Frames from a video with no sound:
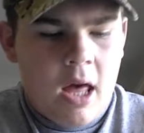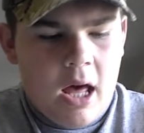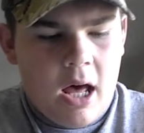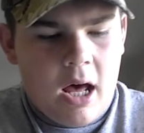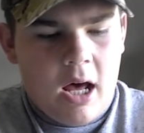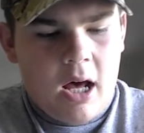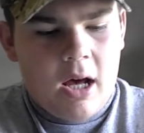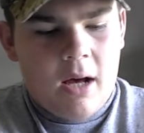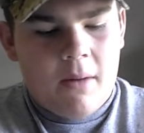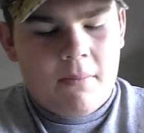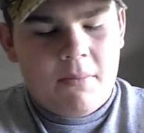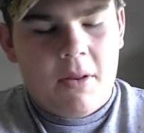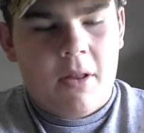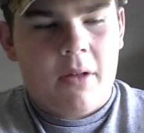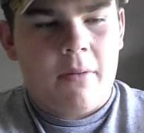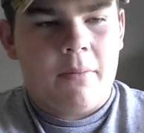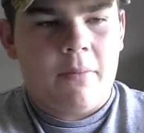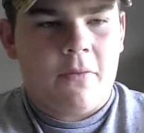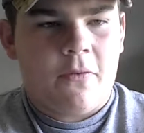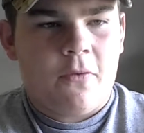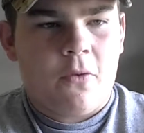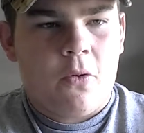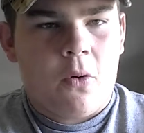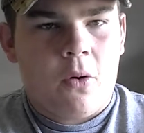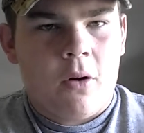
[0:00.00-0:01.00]

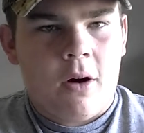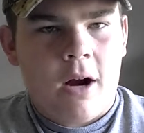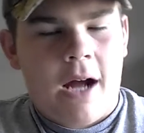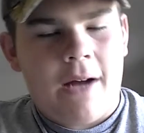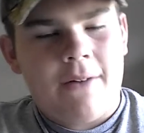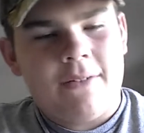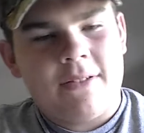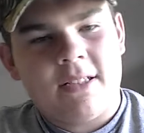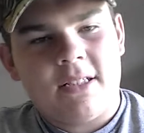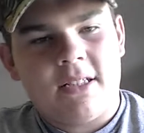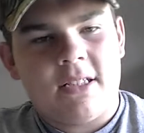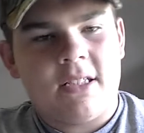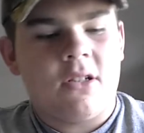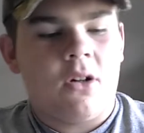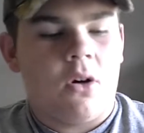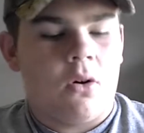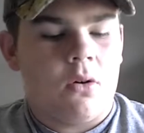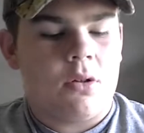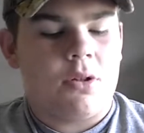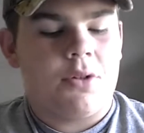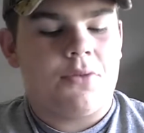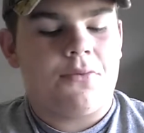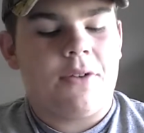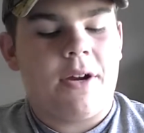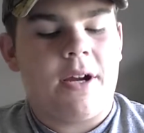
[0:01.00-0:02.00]
Number 4, obviously,
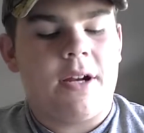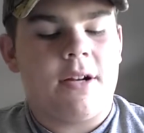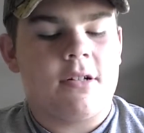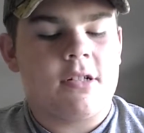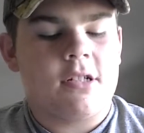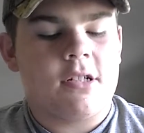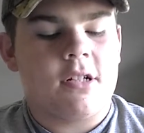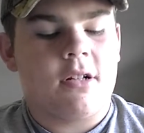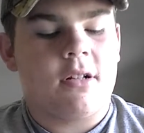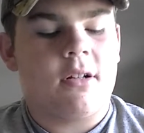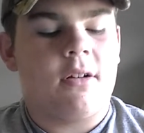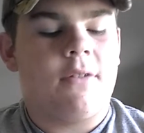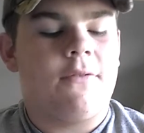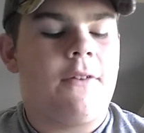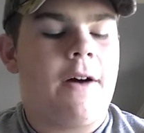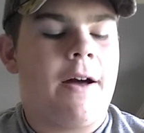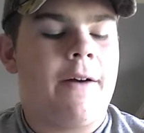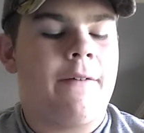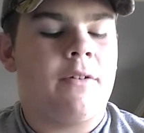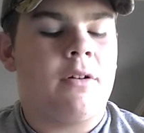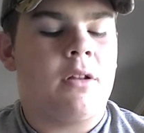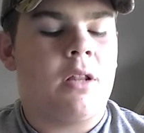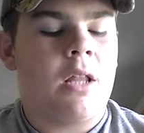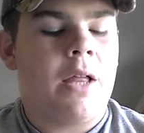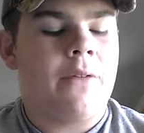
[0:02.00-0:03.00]
Oakland Raiders going to go
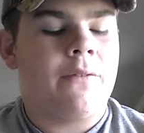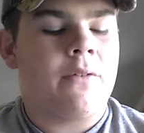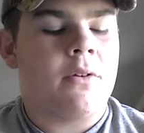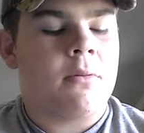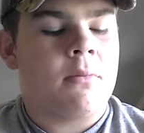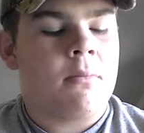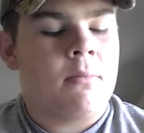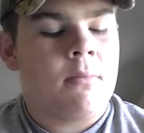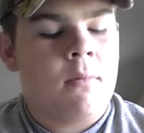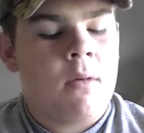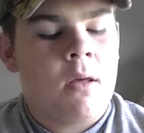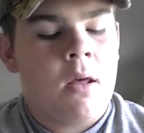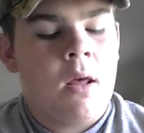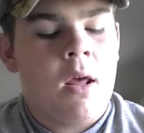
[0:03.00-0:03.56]
5-11.